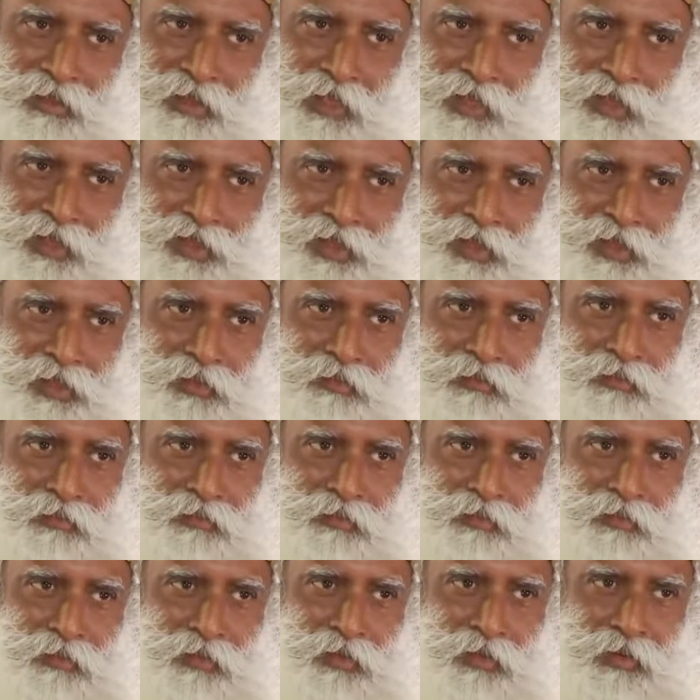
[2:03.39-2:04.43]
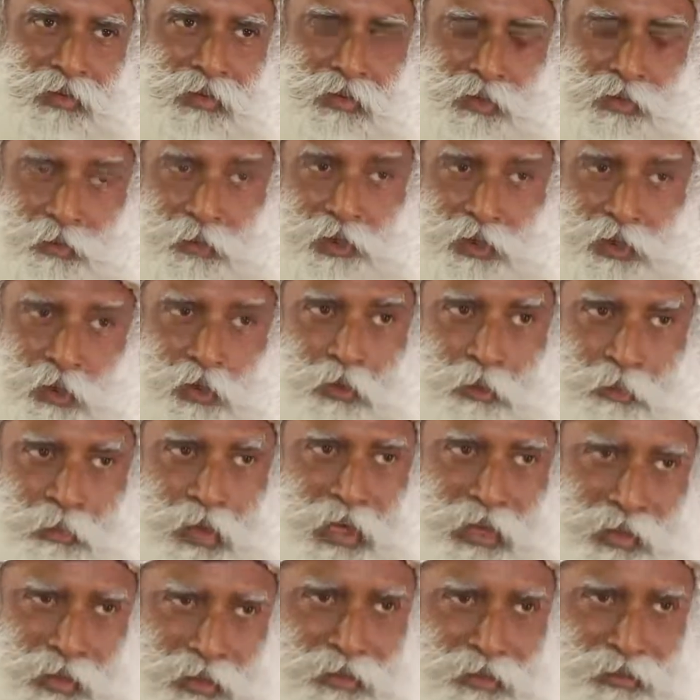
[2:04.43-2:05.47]
culture. You must look
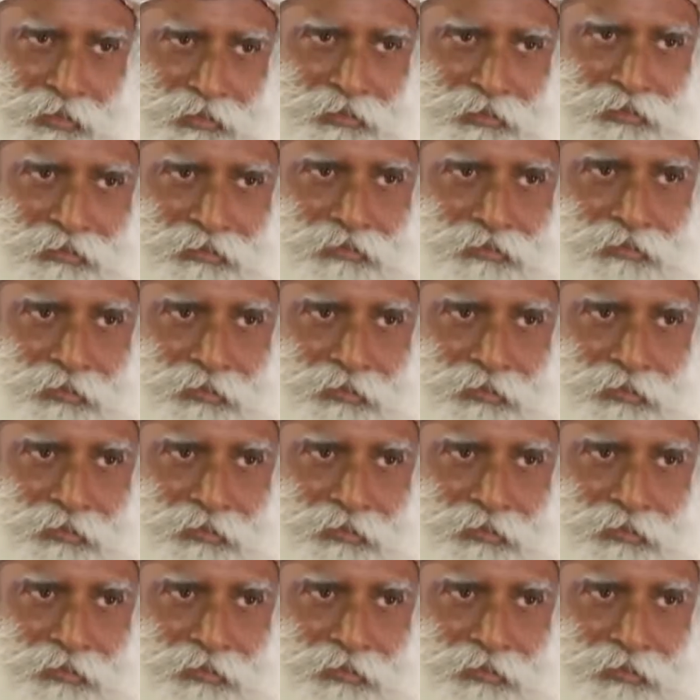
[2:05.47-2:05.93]
back